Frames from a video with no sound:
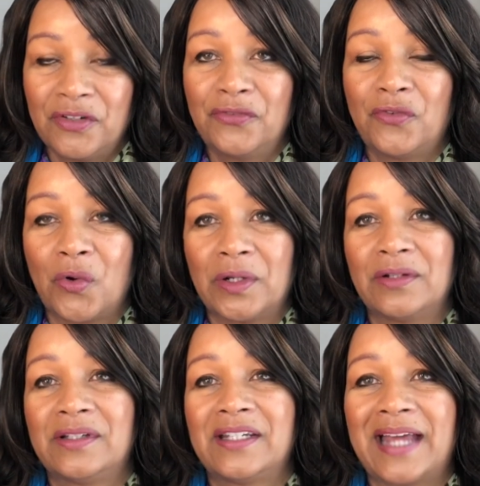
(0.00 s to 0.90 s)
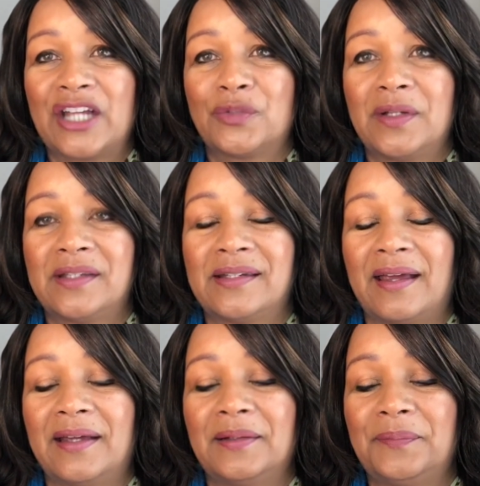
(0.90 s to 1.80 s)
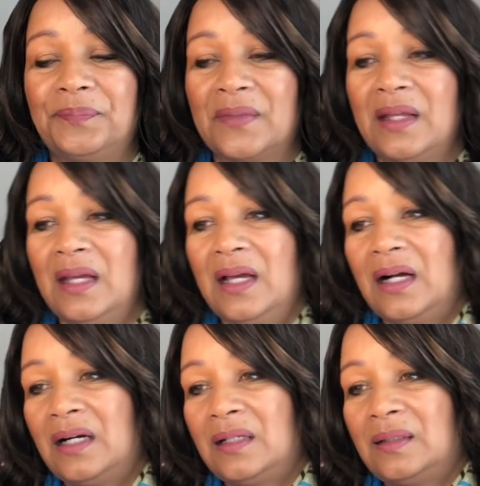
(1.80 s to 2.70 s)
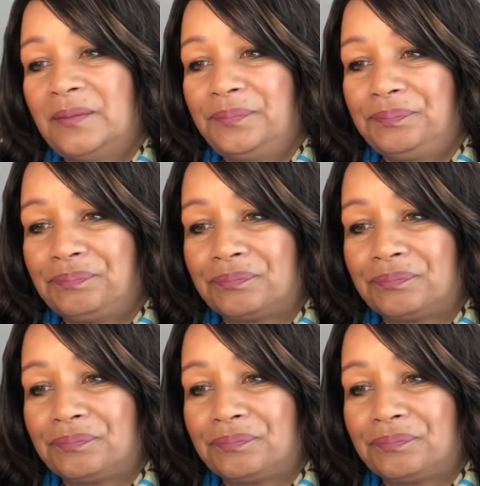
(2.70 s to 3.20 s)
avoidant attachment style. Um,